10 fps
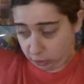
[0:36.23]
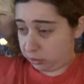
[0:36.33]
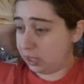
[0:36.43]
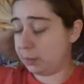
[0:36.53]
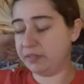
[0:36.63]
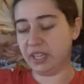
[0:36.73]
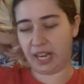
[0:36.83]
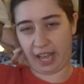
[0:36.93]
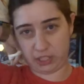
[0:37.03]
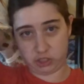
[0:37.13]
I don't think I'm even going
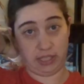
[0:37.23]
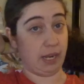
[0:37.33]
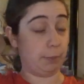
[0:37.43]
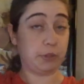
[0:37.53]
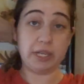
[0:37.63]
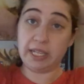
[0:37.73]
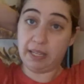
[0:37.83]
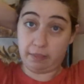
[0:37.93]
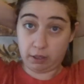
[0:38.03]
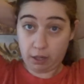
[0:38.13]
to actually number it
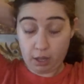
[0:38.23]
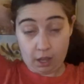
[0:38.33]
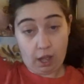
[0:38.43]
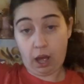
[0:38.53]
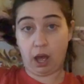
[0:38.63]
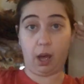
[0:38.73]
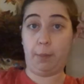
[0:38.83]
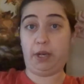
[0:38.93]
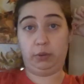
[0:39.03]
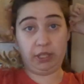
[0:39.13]
either.
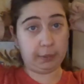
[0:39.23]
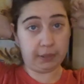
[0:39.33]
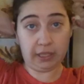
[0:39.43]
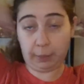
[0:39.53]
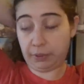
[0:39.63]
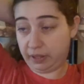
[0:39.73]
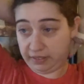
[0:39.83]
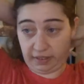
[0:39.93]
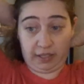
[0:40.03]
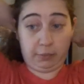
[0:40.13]
I don't think I'm going to number
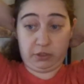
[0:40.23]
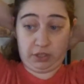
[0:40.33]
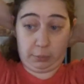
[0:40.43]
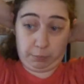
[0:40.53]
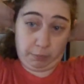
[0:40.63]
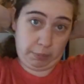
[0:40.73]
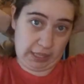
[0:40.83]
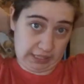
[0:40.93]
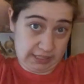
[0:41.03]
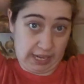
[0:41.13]
this. I think I'm just going to
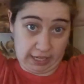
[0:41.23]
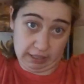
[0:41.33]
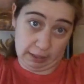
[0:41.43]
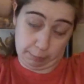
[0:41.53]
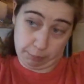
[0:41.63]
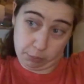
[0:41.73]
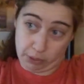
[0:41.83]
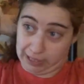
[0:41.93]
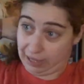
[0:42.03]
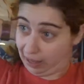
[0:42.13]
pick a title and
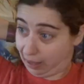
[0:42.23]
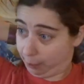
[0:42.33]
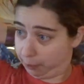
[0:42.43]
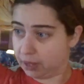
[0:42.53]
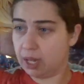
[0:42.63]
put it up.